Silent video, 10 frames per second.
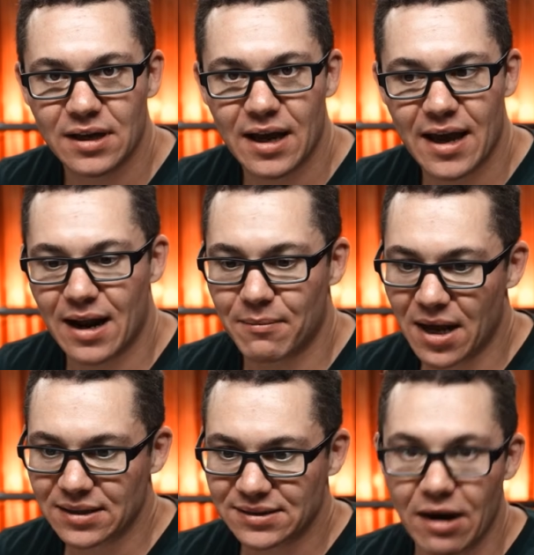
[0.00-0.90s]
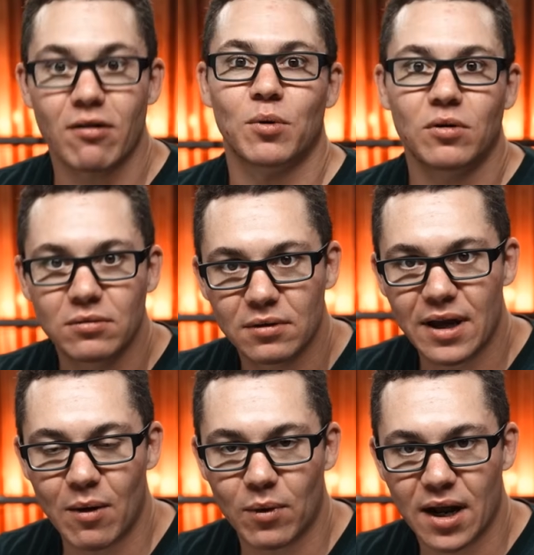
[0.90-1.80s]
and I'm not terrible
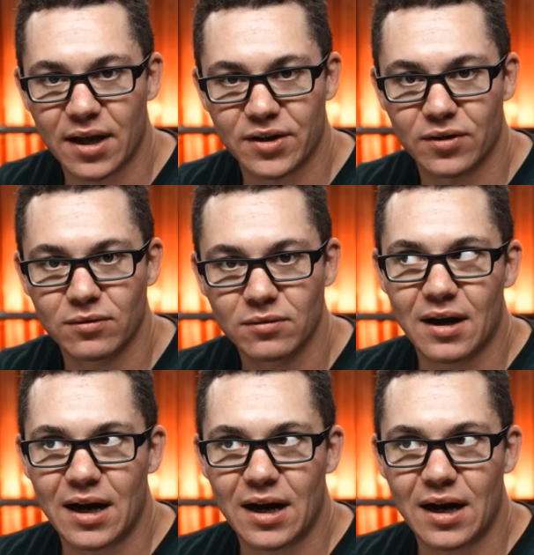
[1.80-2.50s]
at what I do,